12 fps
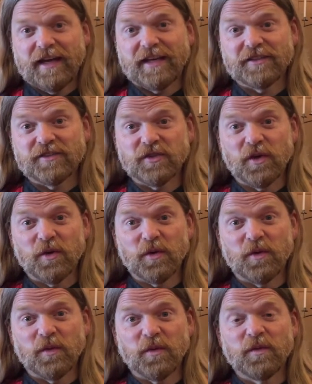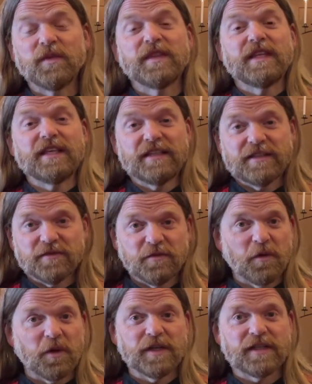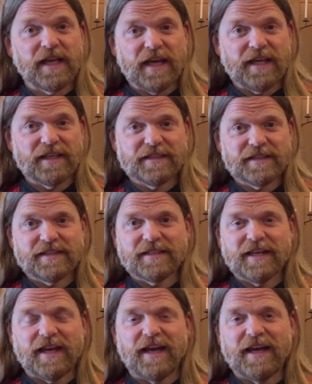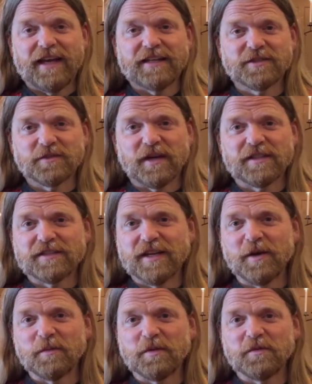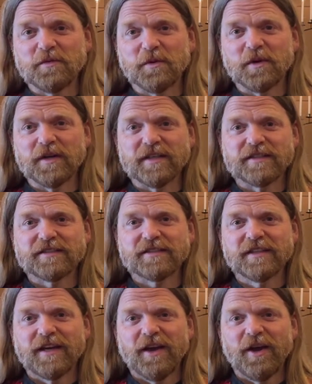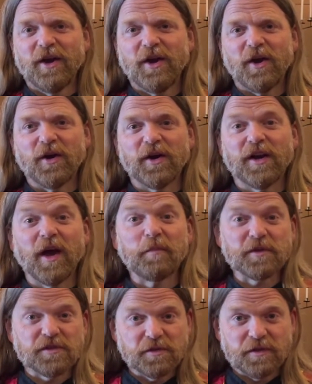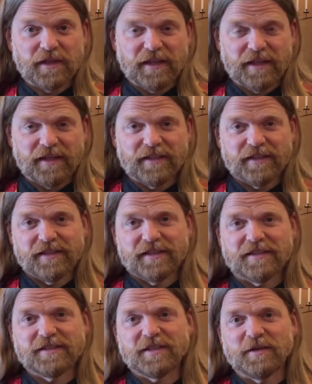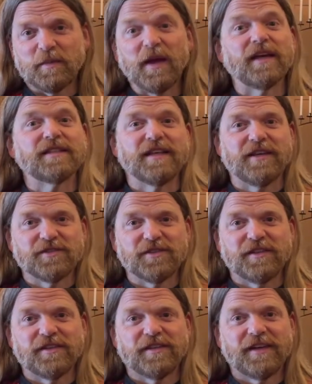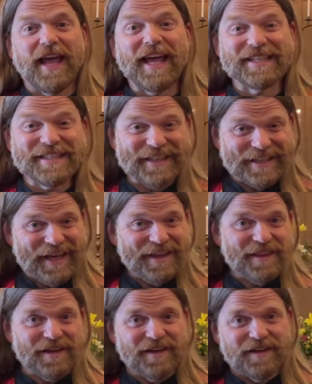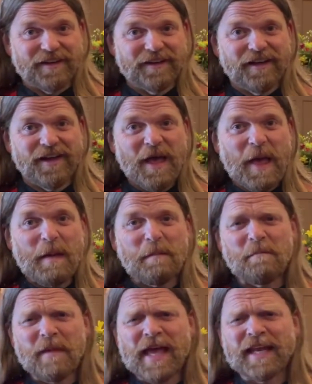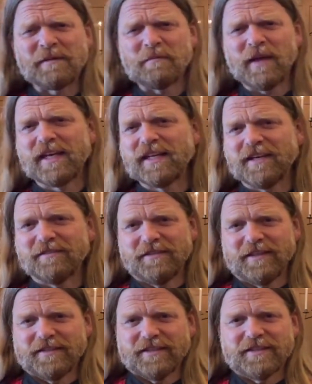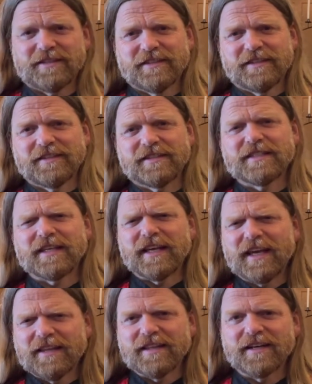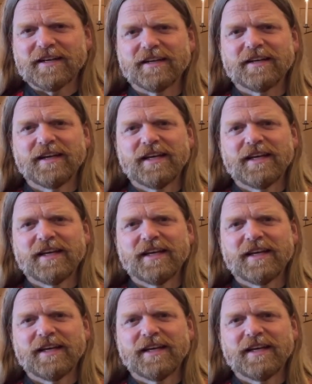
And so these 40 days stretched out before us are an opportunity to pay attention. And together, many, many of us together,